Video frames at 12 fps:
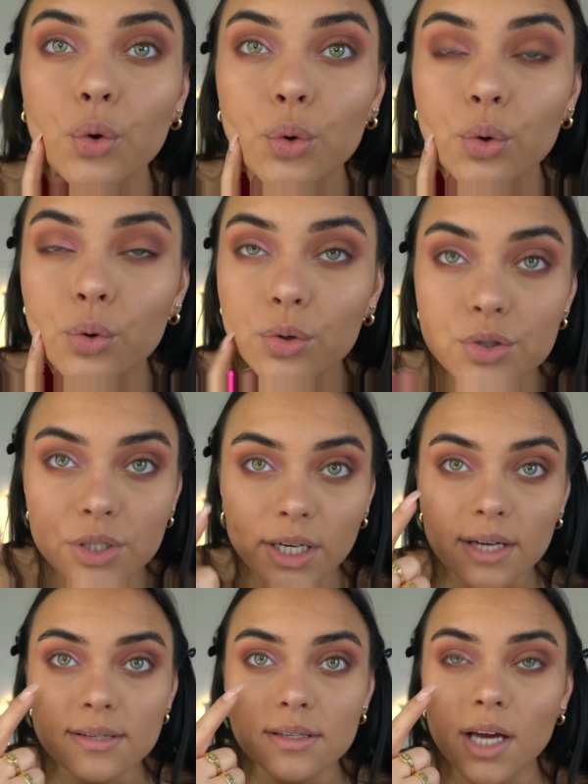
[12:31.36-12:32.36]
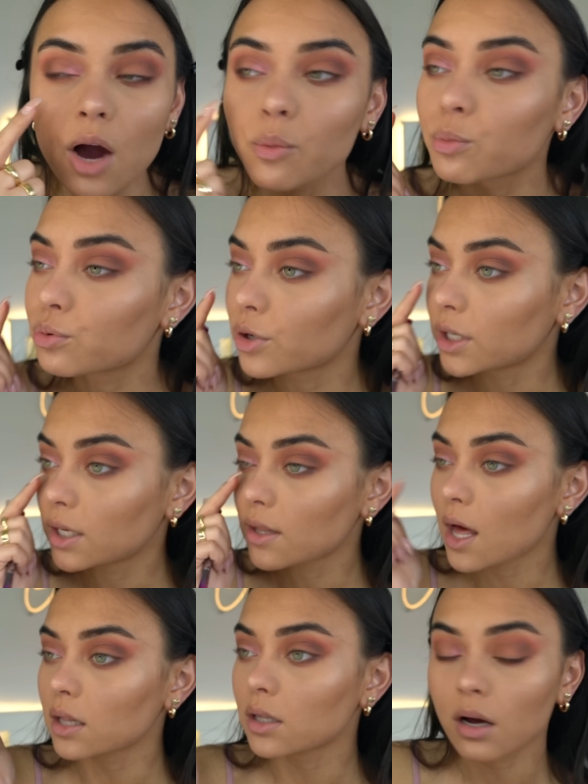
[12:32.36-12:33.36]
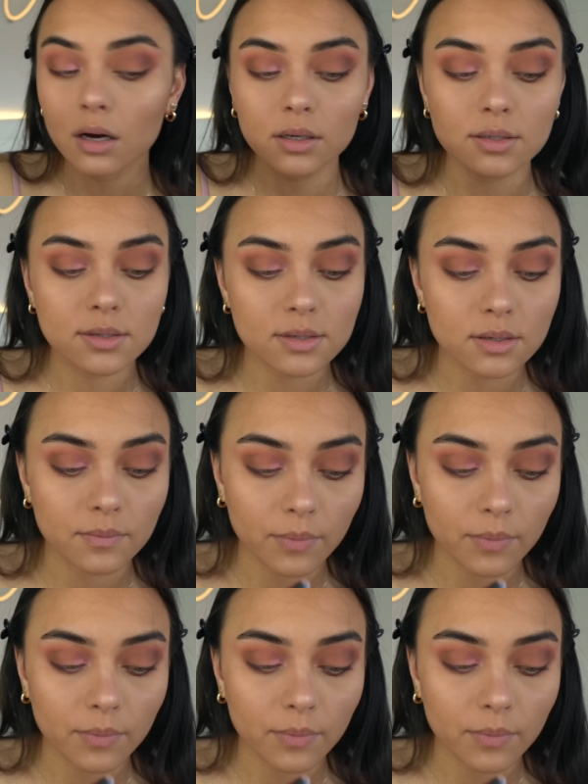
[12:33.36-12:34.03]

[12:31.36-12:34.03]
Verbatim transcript: Ooh, do you guys see how pretty that looks?